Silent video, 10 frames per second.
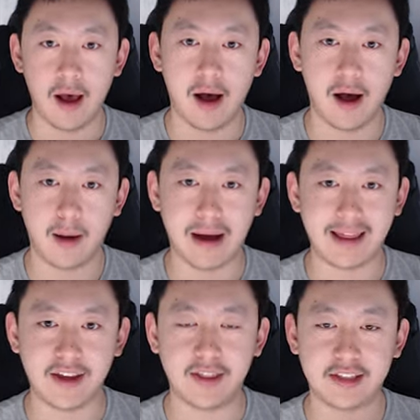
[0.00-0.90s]
I
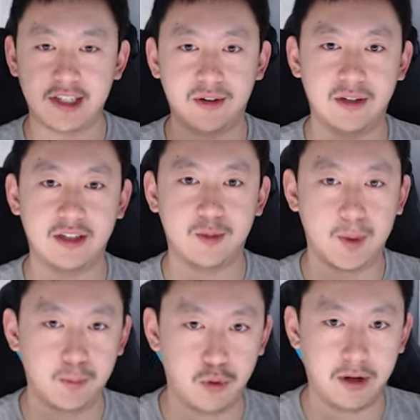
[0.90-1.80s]
think this series has
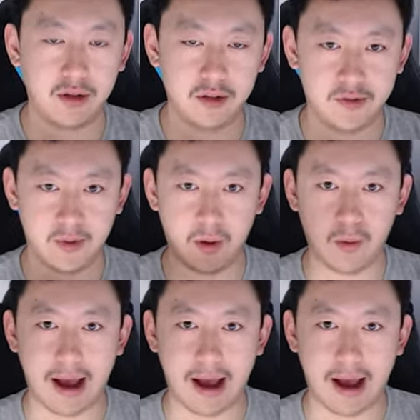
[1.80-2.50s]
been pretty useful.